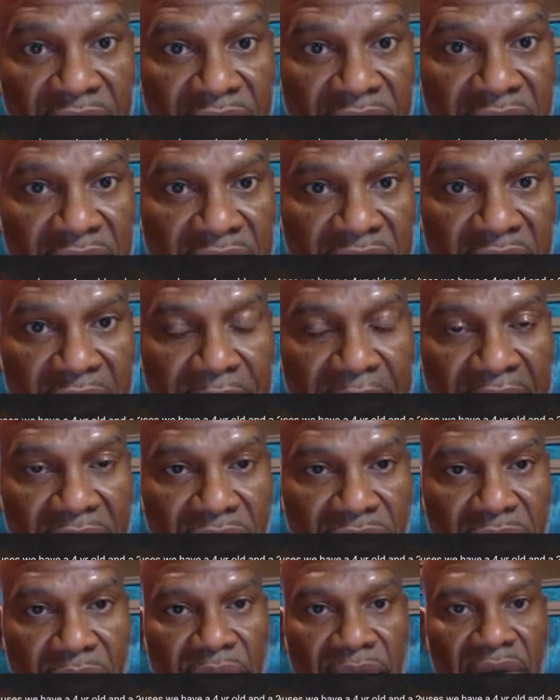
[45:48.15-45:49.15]
they're in the same
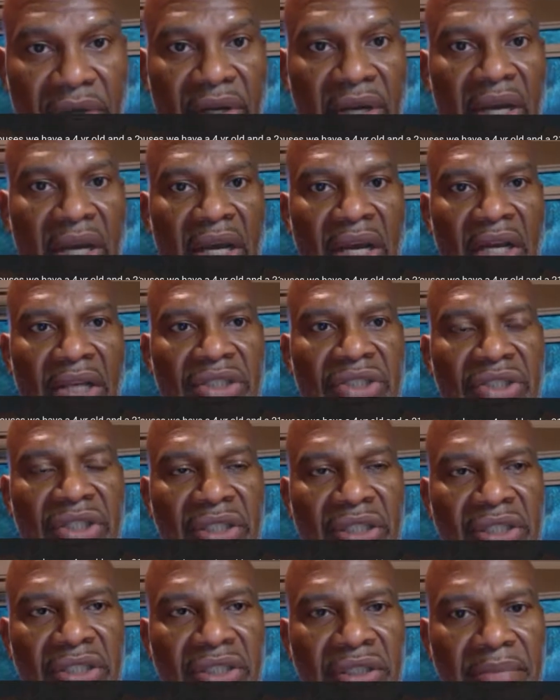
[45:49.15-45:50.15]
house with her,
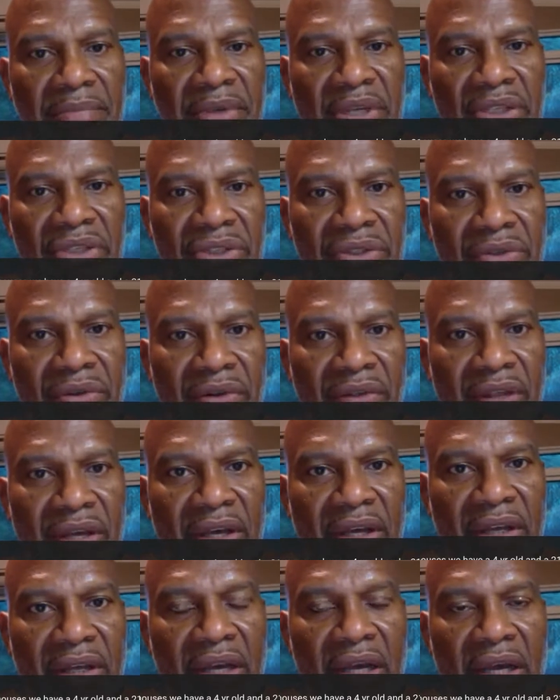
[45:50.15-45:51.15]
she needs to make sure
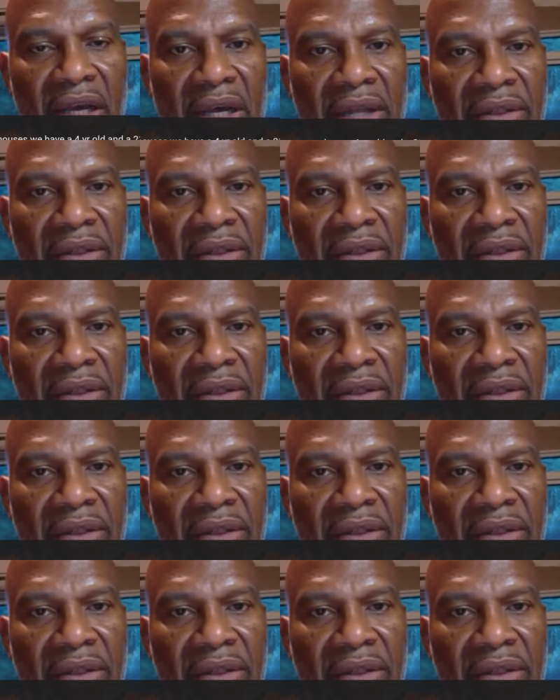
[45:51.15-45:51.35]
that